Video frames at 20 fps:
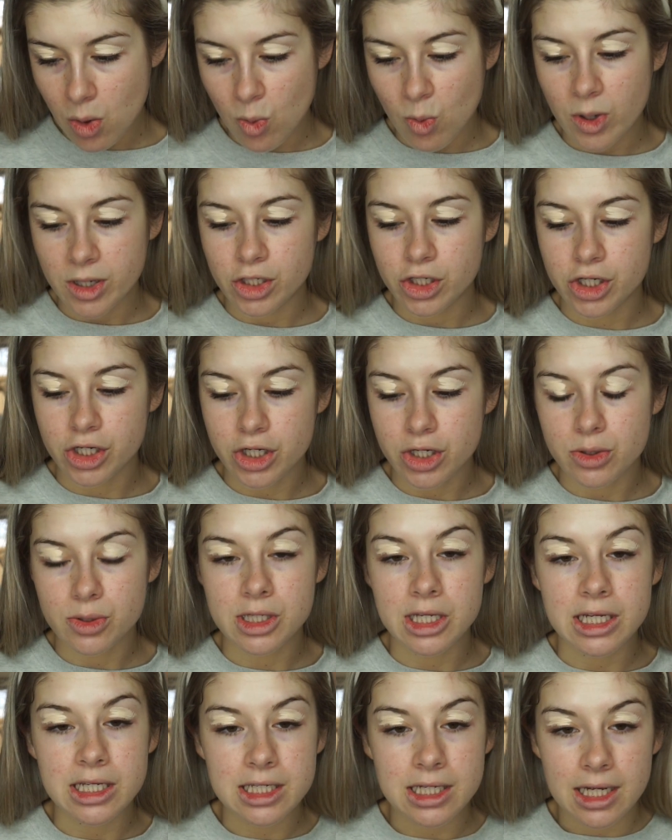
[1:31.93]
want to use
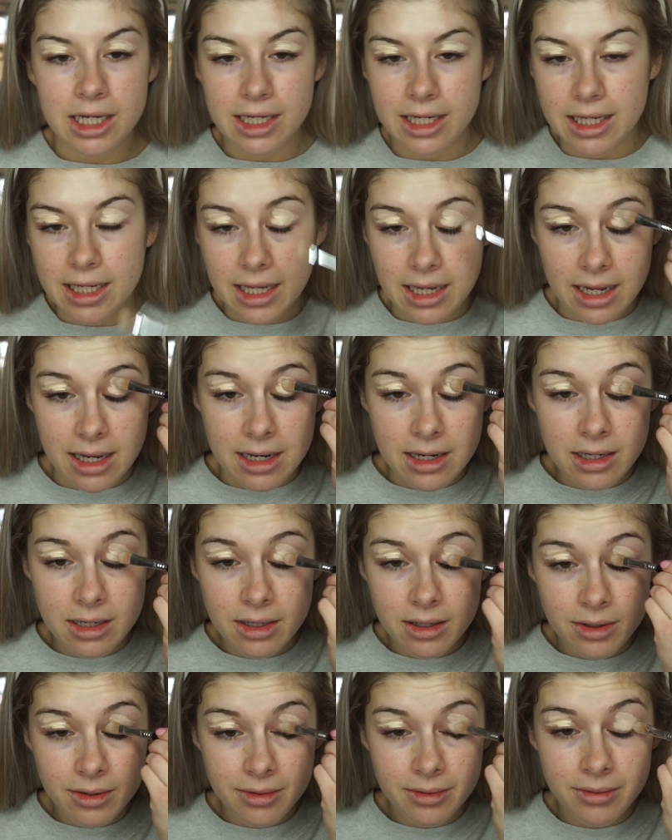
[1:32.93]
it
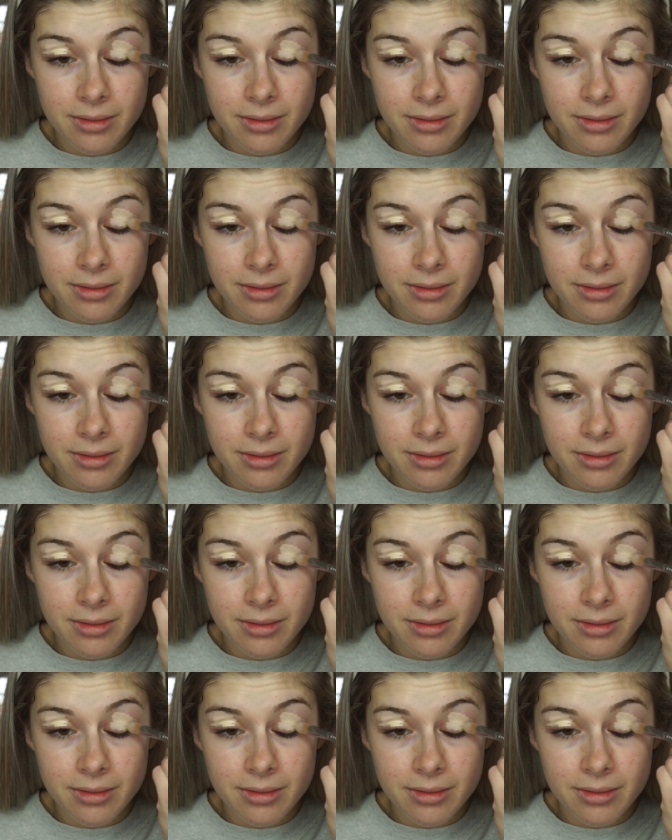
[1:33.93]
again.